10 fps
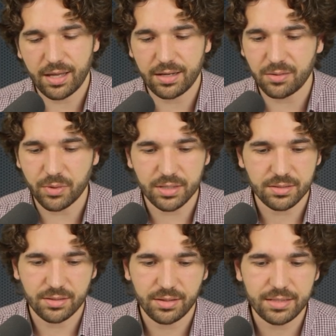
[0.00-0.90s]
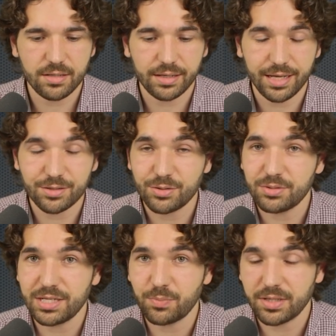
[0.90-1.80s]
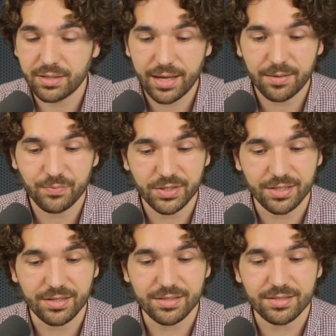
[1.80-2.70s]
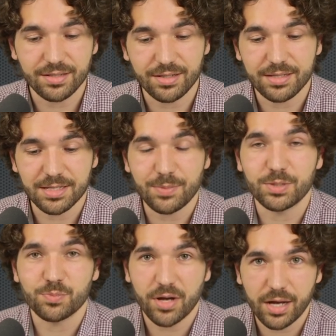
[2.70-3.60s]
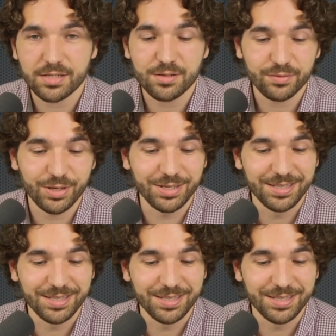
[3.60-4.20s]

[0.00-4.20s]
Anyways, let's not get too deep into that, because let's keep this positive.